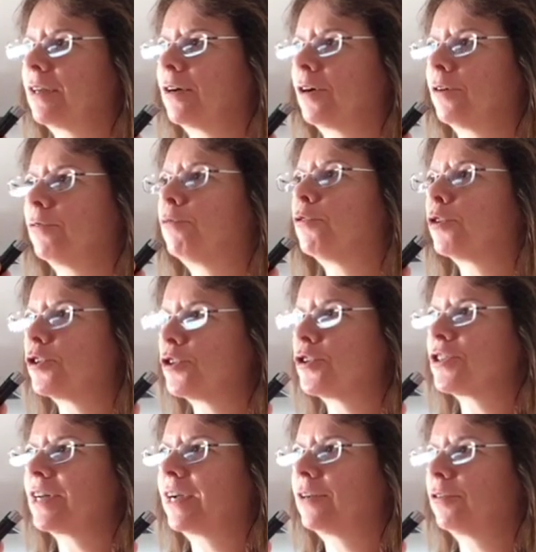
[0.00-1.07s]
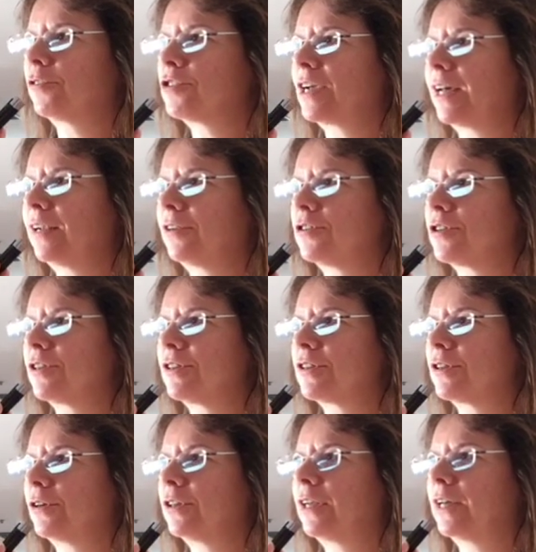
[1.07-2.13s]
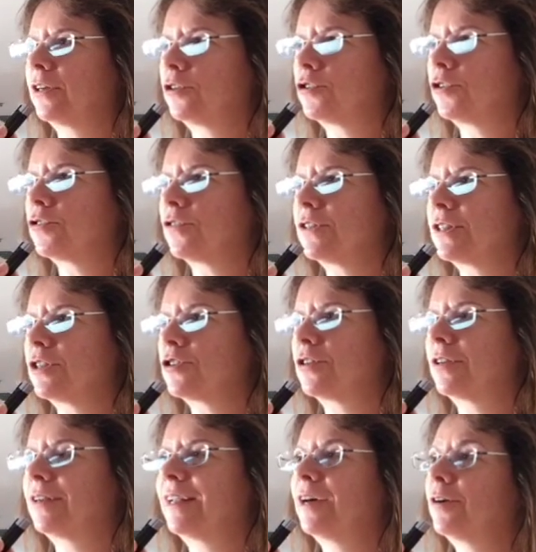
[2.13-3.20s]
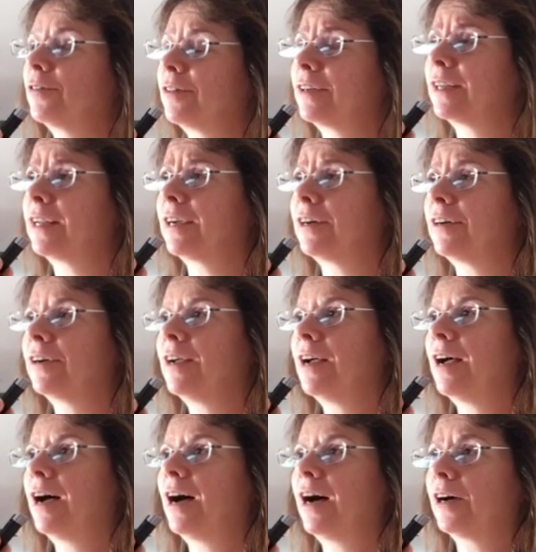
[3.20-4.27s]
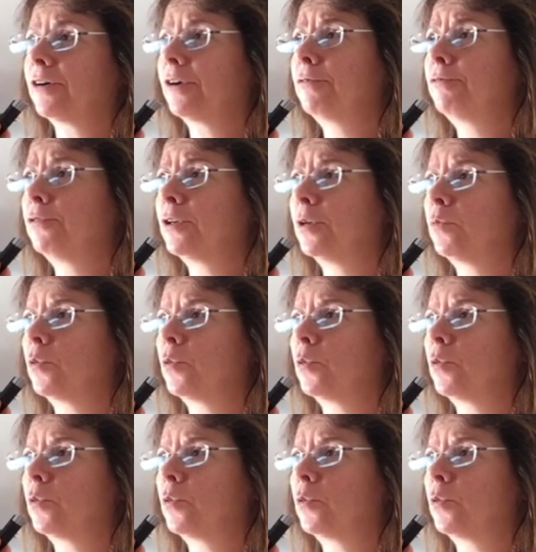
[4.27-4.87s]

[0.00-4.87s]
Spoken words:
on 4 societal challenges: on the energy transition, health and care, agri-food and